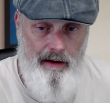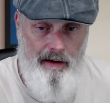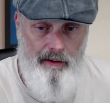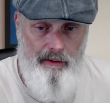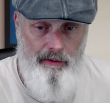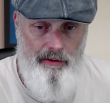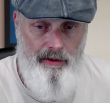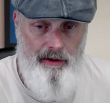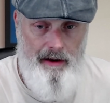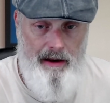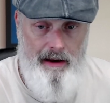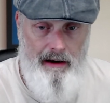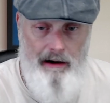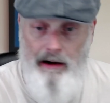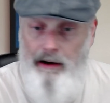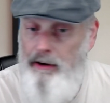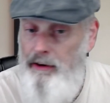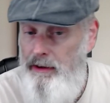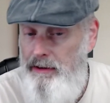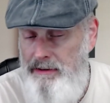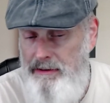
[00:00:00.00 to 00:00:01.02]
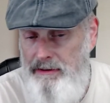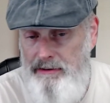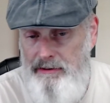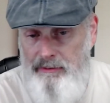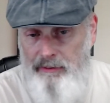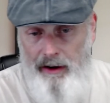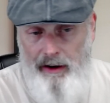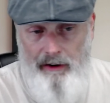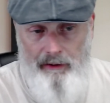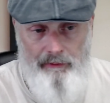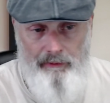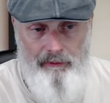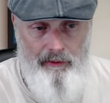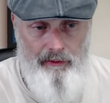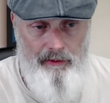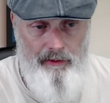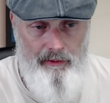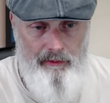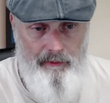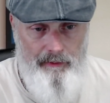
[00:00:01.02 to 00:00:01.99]
The clearances around
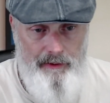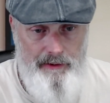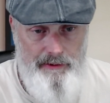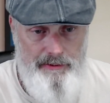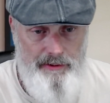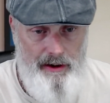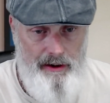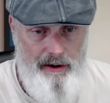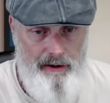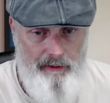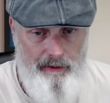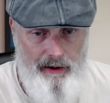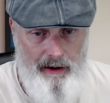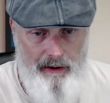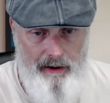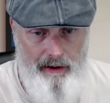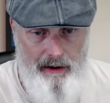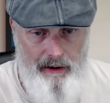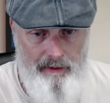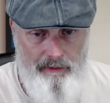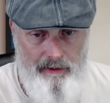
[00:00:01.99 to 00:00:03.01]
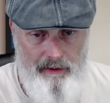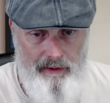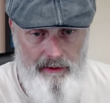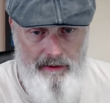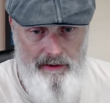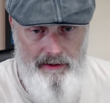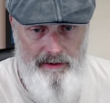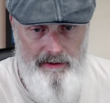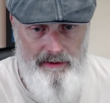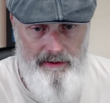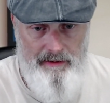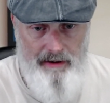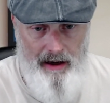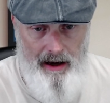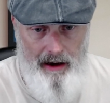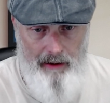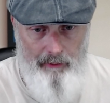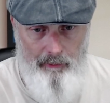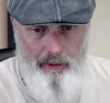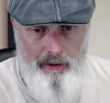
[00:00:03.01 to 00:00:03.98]
the refrigerator. Now here, the
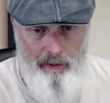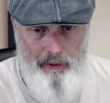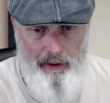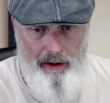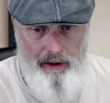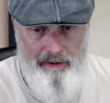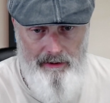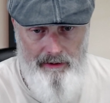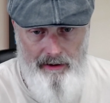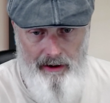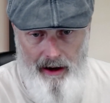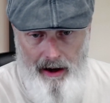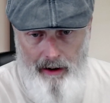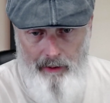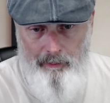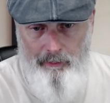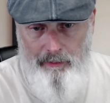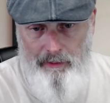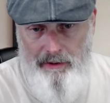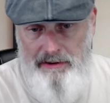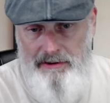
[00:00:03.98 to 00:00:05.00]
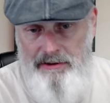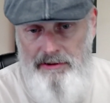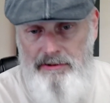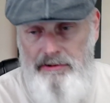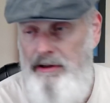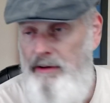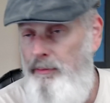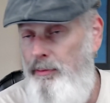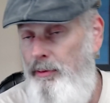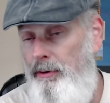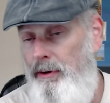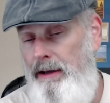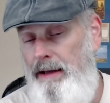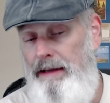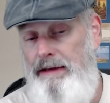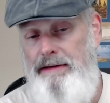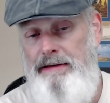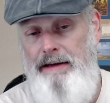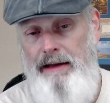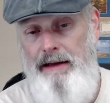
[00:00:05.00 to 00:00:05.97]
top, where we at? The top is usually pretty
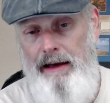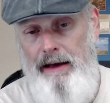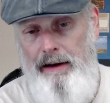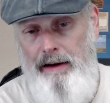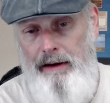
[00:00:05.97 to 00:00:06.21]
easy to get.